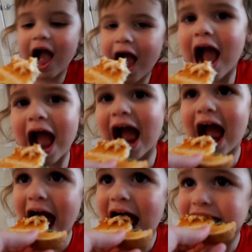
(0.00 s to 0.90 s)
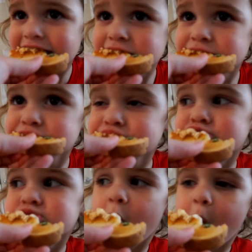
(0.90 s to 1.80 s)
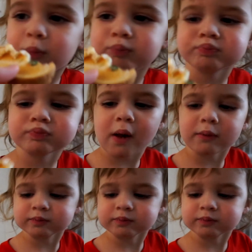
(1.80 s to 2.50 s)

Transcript: Always make a little bit extra to share with this guy.